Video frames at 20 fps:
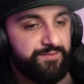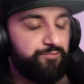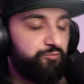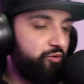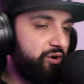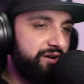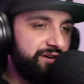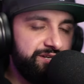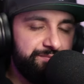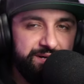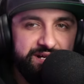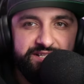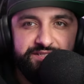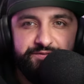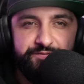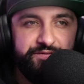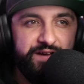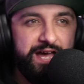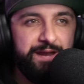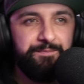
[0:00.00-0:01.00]
worried about his
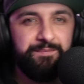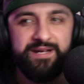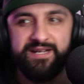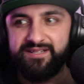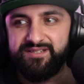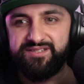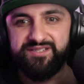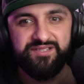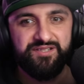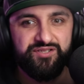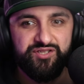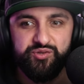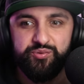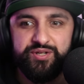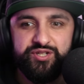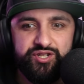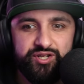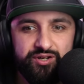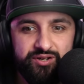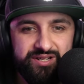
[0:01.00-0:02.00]
fan base
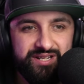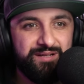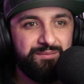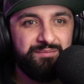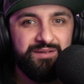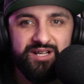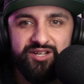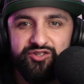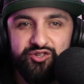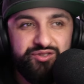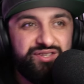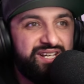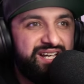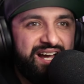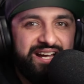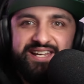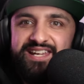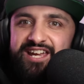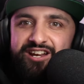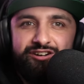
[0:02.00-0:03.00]
switching on him. Do you think
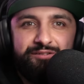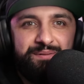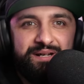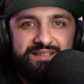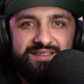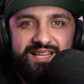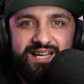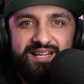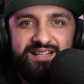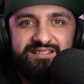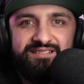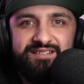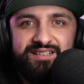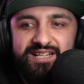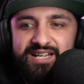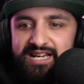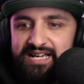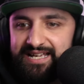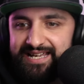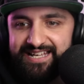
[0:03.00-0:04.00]
I care about that?
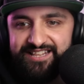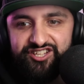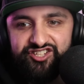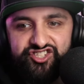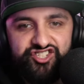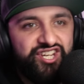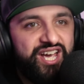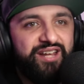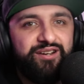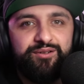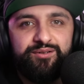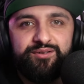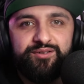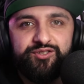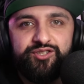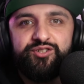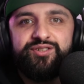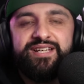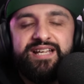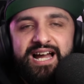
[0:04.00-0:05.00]
In this channel,
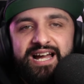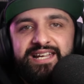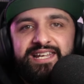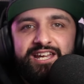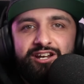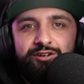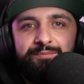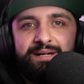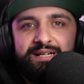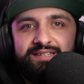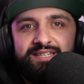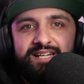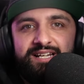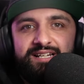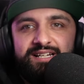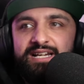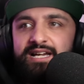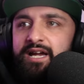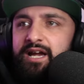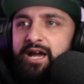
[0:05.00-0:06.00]
do you think I care about that?
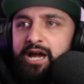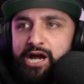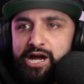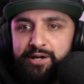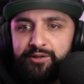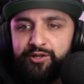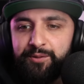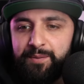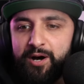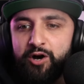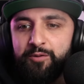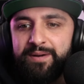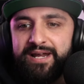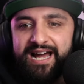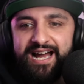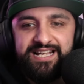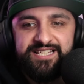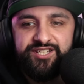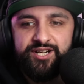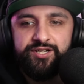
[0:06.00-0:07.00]
The moment
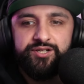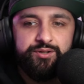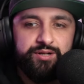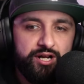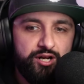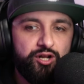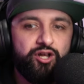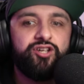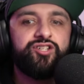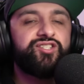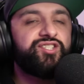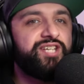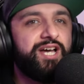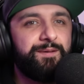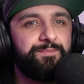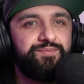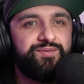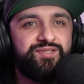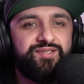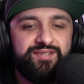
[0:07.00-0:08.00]
I started, I lost
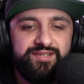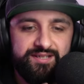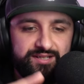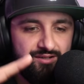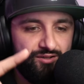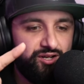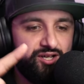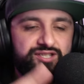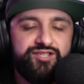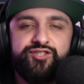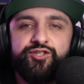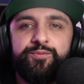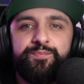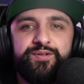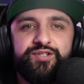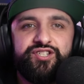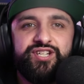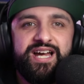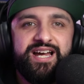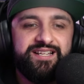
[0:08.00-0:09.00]
subs lost
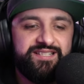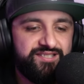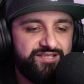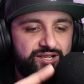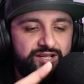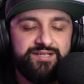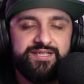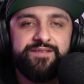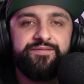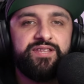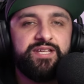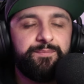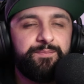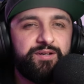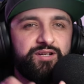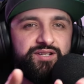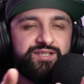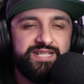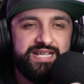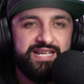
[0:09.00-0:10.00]
super chats, lost everything.
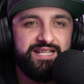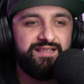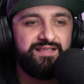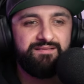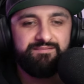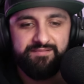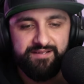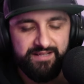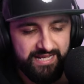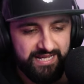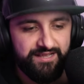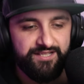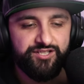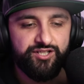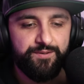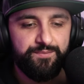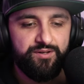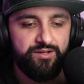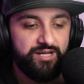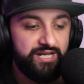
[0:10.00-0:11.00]
Because in in this
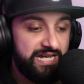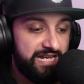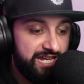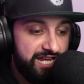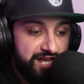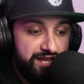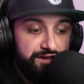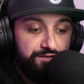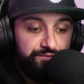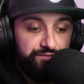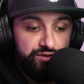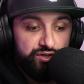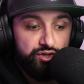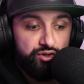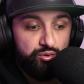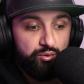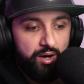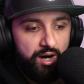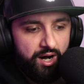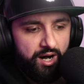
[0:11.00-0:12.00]
community, if
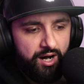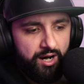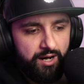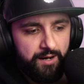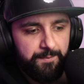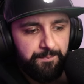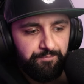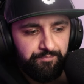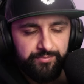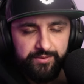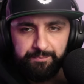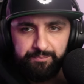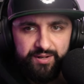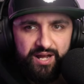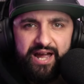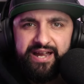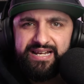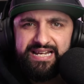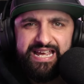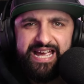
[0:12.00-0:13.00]
you are
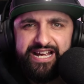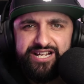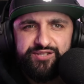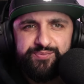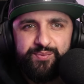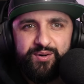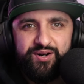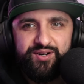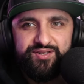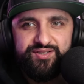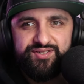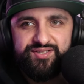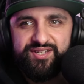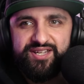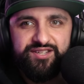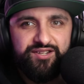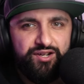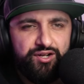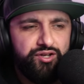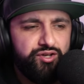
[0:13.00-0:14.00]
blindly Xbox
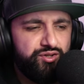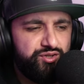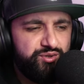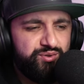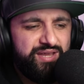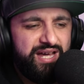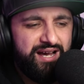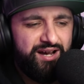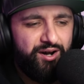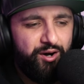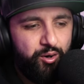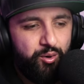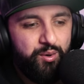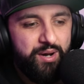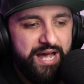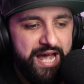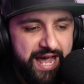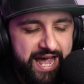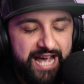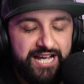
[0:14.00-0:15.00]
and you know you do that whole
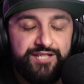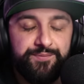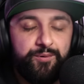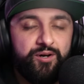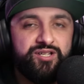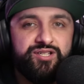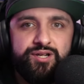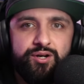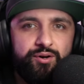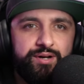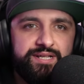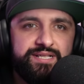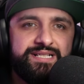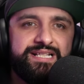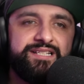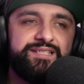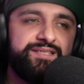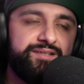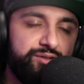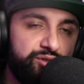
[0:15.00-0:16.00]
Xbox
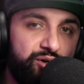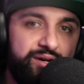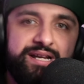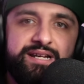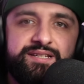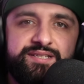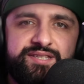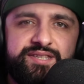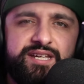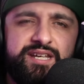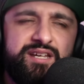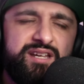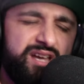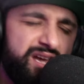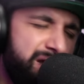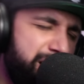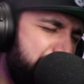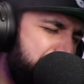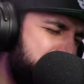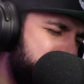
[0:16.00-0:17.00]
loyalist loyalist thing,
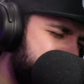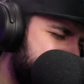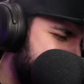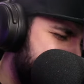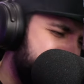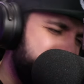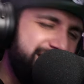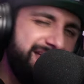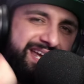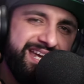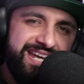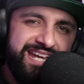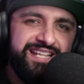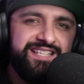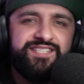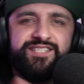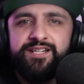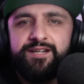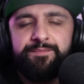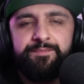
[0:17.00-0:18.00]

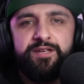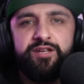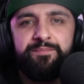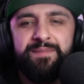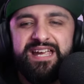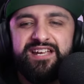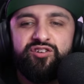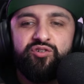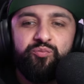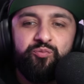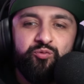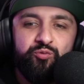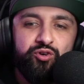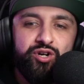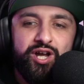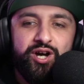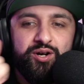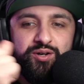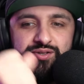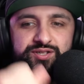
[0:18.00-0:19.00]
instantly you make
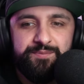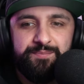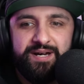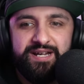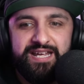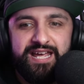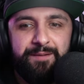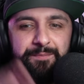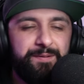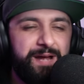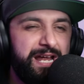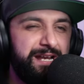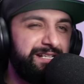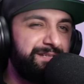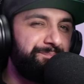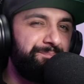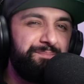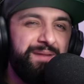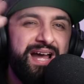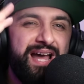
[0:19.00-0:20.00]
loads of money. I'm
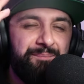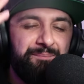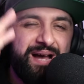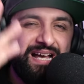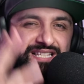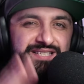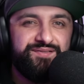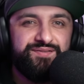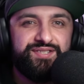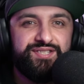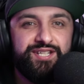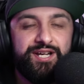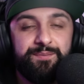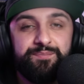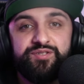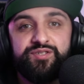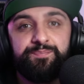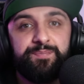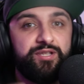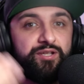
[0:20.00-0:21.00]
getting ma massive
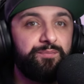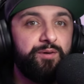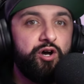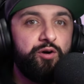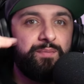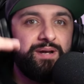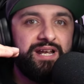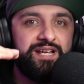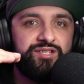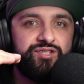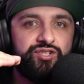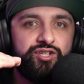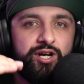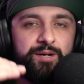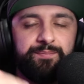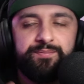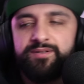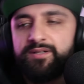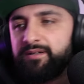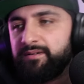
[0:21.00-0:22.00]
subs, but the moment I
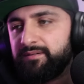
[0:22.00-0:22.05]
stopped,